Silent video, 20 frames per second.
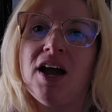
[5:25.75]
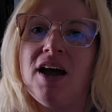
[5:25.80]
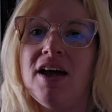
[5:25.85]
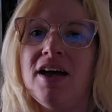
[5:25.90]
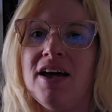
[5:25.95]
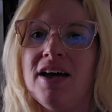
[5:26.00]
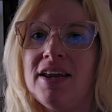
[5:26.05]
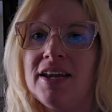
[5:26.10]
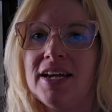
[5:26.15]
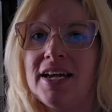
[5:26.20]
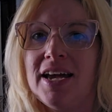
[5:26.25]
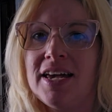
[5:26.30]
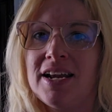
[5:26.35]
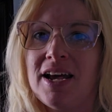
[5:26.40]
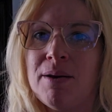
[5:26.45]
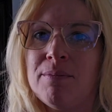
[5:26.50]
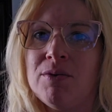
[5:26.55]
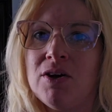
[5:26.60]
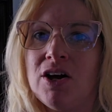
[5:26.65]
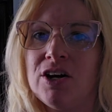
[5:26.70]
And again,
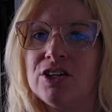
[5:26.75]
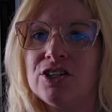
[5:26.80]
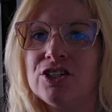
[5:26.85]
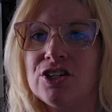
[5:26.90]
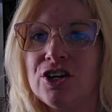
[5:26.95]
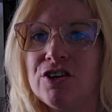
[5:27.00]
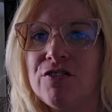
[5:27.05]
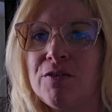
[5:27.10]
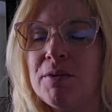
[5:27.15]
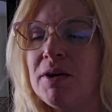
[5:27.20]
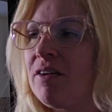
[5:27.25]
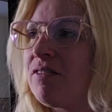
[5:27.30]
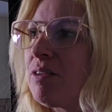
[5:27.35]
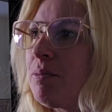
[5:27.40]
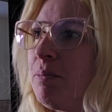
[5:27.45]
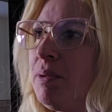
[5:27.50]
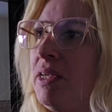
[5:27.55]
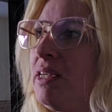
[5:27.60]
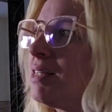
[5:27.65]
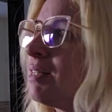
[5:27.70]
I'm not sure if I'm going to have
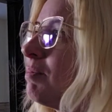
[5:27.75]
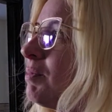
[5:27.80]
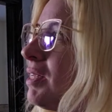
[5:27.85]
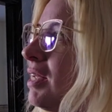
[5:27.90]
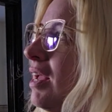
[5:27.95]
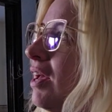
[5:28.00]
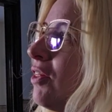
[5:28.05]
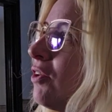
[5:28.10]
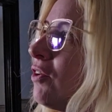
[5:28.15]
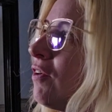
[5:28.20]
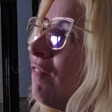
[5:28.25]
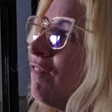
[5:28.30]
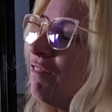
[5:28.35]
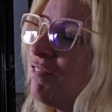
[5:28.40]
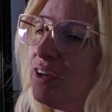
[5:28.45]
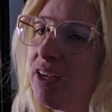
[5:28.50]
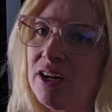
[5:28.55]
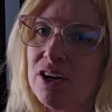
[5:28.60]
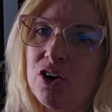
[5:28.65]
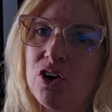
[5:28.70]
to piece them together to
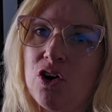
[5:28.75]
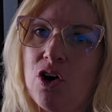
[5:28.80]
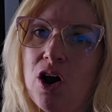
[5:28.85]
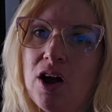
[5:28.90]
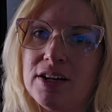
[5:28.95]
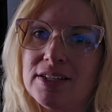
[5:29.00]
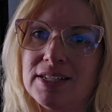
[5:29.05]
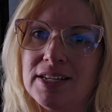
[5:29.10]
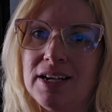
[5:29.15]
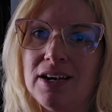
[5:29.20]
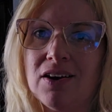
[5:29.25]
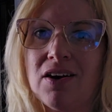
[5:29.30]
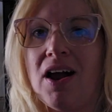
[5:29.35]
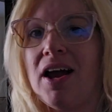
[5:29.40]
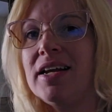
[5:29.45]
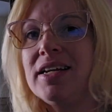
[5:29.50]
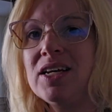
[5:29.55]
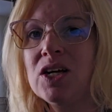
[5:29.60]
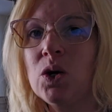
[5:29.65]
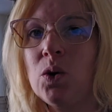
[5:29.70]
fit across
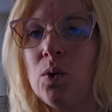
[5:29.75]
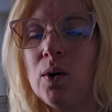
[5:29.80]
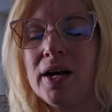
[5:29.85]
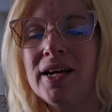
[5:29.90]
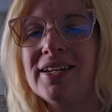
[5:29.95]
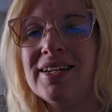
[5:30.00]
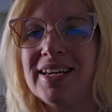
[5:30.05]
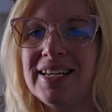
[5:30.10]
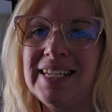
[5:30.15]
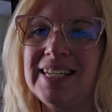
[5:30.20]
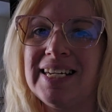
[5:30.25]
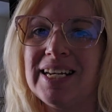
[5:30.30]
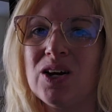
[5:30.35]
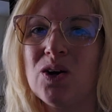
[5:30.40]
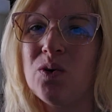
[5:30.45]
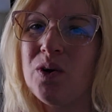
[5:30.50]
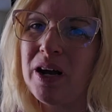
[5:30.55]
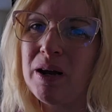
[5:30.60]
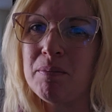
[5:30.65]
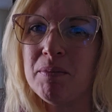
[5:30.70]
here. I did a
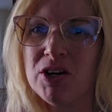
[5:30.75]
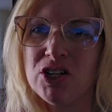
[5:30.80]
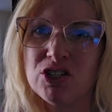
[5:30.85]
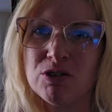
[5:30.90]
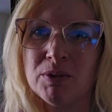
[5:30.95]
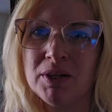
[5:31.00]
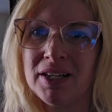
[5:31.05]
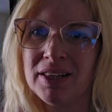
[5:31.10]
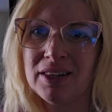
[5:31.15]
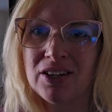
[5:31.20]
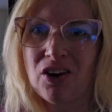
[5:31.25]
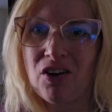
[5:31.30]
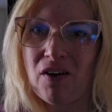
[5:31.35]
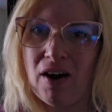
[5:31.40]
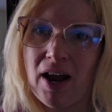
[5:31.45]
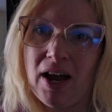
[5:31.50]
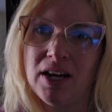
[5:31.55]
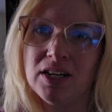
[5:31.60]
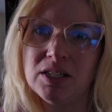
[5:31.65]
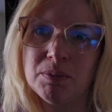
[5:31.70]
quick measurement in the
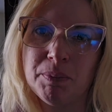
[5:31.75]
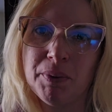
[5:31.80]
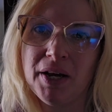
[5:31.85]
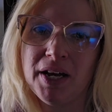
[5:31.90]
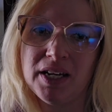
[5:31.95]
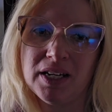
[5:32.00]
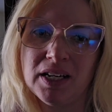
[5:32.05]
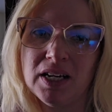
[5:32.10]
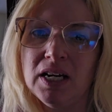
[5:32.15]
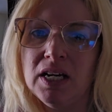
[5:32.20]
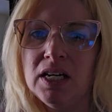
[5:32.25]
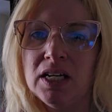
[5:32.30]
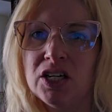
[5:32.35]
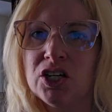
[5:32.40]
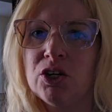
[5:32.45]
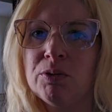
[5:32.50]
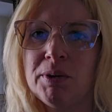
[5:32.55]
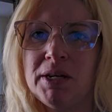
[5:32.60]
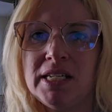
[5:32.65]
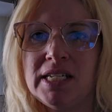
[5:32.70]
garage, but
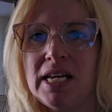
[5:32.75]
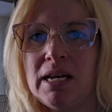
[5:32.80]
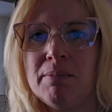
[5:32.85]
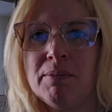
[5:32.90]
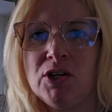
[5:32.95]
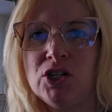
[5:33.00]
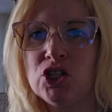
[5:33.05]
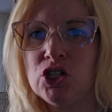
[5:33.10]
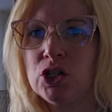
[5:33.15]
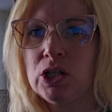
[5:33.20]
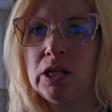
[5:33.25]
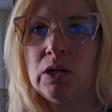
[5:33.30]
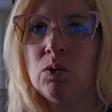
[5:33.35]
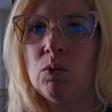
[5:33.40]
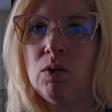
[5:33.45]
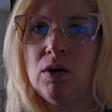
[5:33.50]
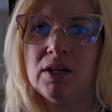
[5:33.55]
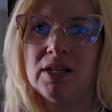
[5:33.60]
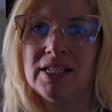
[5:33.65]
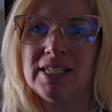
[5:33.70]
you know, my tape measure
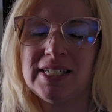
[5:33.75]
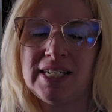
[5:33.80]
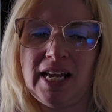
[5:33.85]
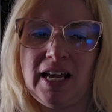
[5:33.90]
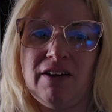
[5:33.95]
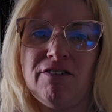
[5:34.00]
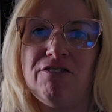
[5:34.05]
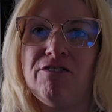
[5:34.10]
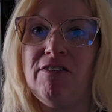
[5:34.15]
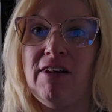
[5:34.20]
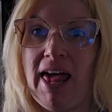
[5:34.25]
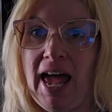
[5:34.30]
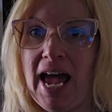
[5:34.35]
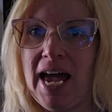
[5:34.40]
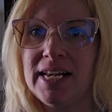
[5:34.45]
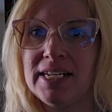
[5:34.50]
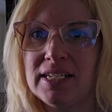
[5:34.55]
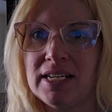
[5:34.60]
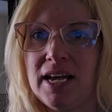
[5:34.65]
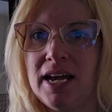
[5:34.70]
didn't want to stay
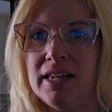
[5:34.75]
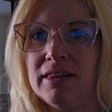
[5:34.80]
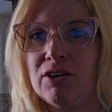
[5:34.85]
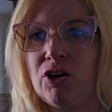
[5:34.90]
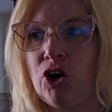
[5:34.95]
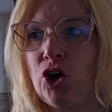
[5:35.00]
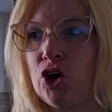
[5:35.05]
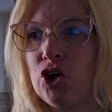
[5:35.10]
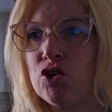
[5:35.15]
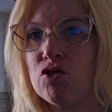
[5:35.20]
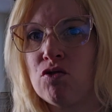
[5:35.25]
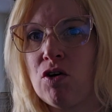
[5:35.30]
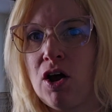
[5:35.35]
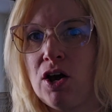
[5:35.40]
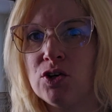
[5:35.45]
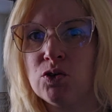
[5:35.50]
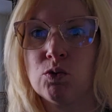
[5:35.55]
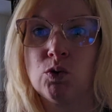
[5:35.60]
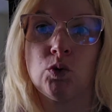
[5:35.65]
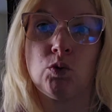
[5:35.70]
flat and the curtain
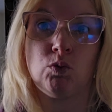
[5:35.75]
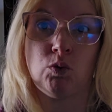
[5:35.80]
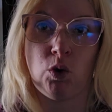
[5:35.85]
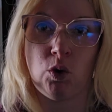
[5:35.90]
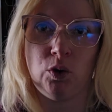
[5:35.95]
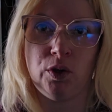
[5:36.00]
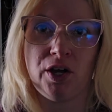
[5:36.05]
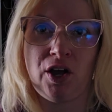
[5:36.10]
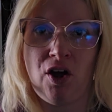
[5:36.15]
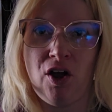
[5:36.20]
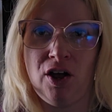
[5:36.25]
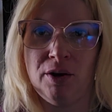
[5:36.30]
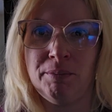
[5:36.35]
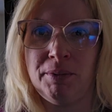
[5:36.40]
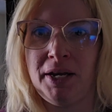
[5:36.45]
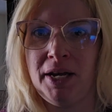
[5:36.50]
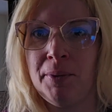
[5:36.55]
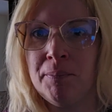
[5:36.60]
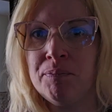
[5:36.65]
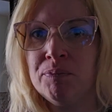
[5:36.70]
rods were rolling on
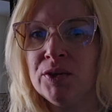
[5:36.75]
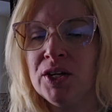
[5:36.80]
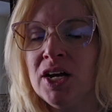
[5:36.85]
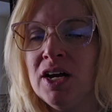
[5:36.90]
me.